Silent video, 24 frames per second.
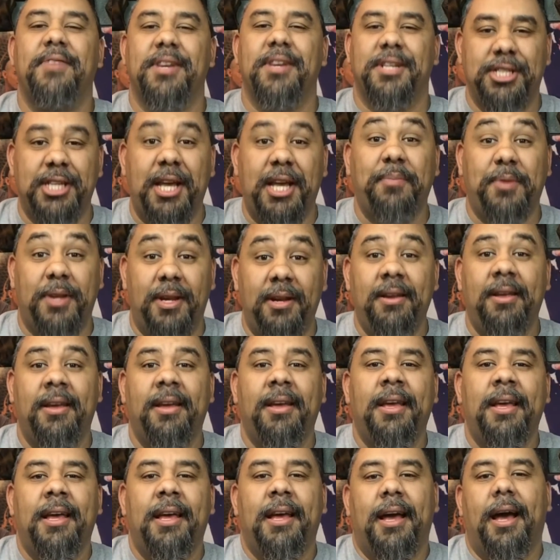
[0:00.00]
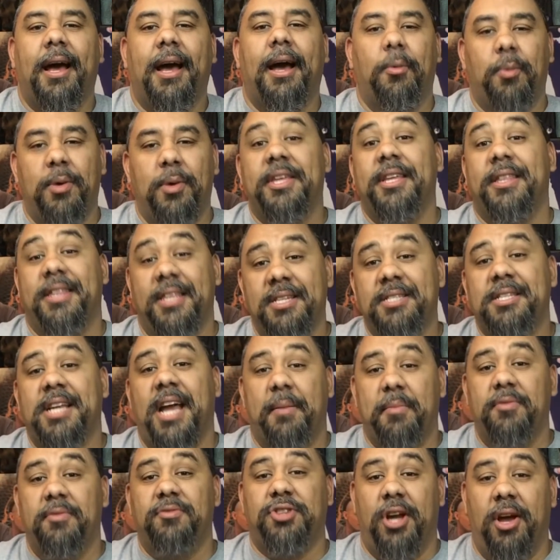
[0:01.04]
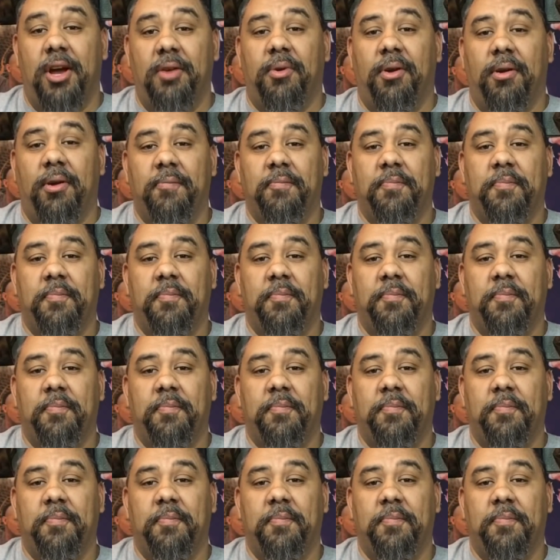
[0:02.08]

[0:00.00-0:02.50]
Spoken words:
of accepted within this type of genre.